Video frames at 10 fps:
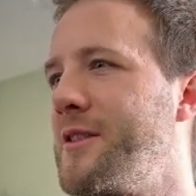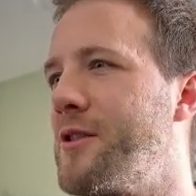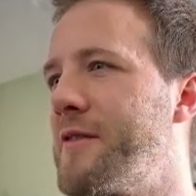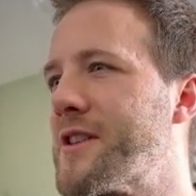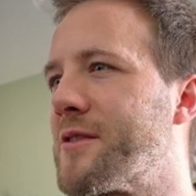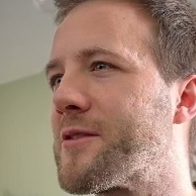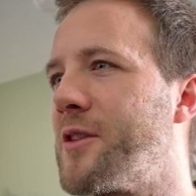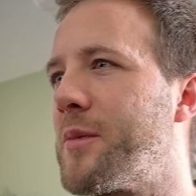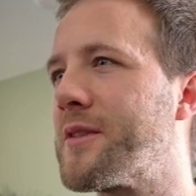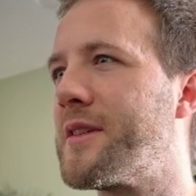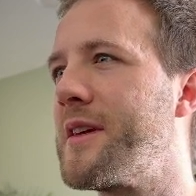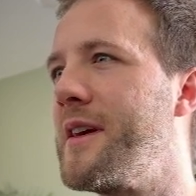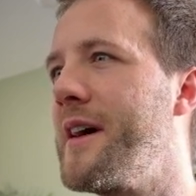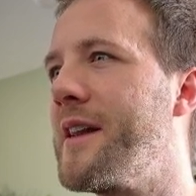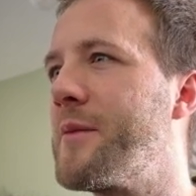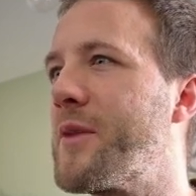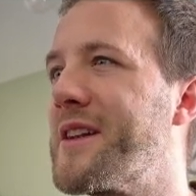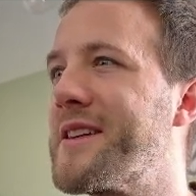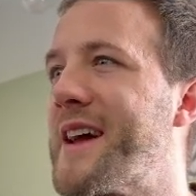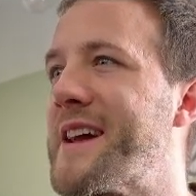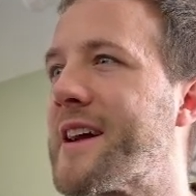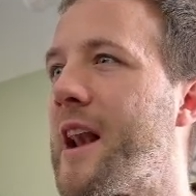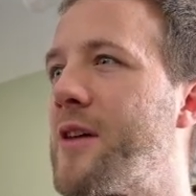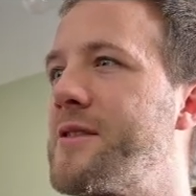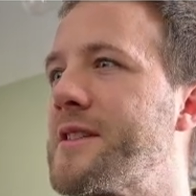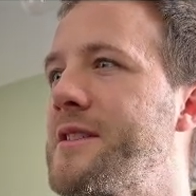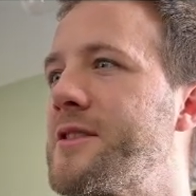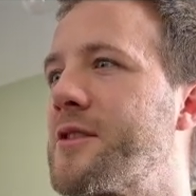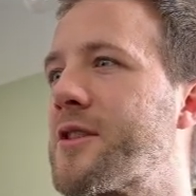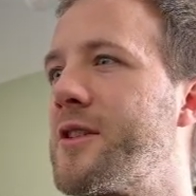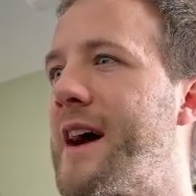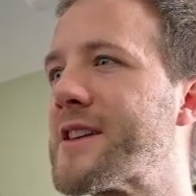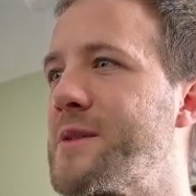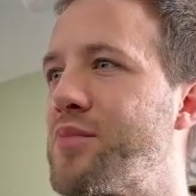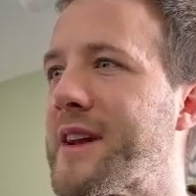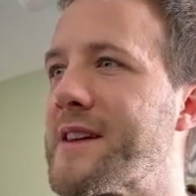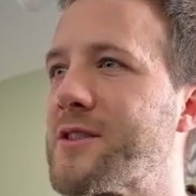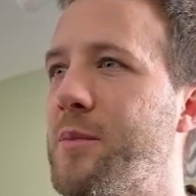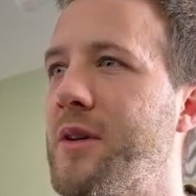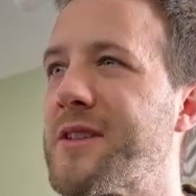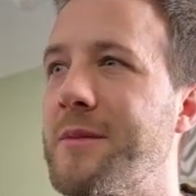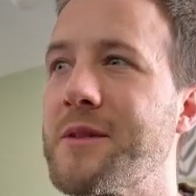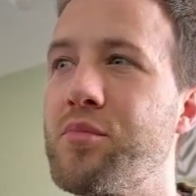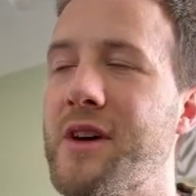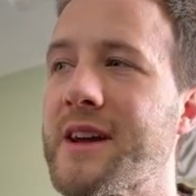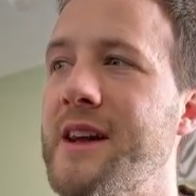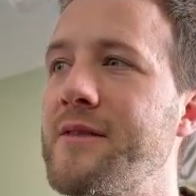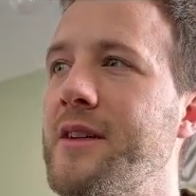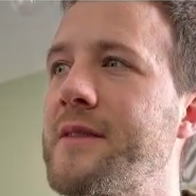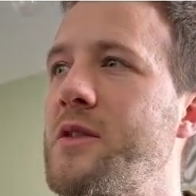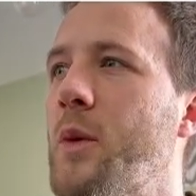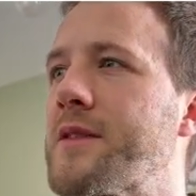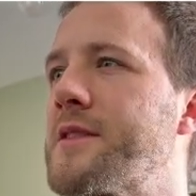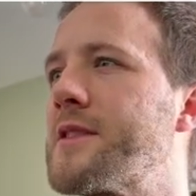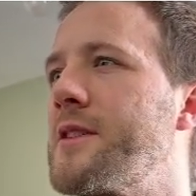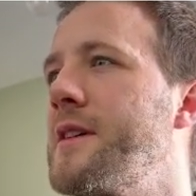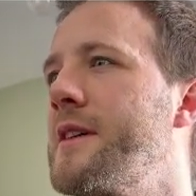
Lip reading: Your original stop loss is here, and then when the day closes you could actually bring that stop loss up to break even if you wanted to,